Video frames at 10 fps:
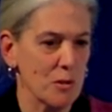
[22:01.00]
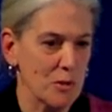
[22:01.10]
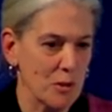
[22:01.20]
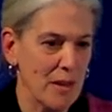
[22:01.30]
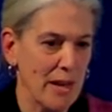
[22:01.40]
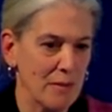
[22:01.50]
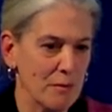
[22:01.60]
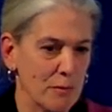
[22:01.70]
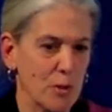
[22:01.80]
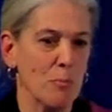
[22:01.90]
don't do that.
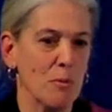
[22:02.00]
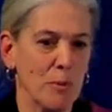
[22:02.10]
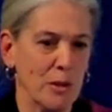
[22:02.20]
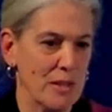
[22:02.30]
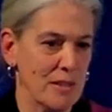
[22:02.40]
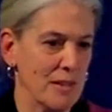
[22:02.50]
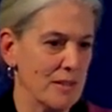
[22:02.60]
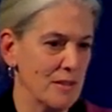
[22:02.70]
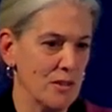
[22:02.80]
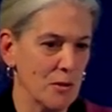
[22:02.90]
Vertebrate body
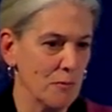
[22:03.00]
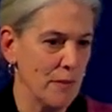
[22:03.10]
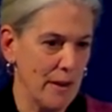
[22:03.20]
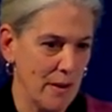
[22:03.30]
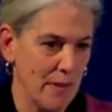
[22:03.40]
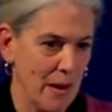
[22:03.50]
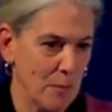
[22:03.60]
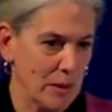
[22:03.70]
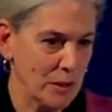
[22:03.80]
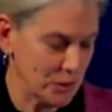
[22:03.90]
sizes don't vary that
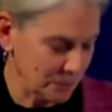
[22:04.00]
much.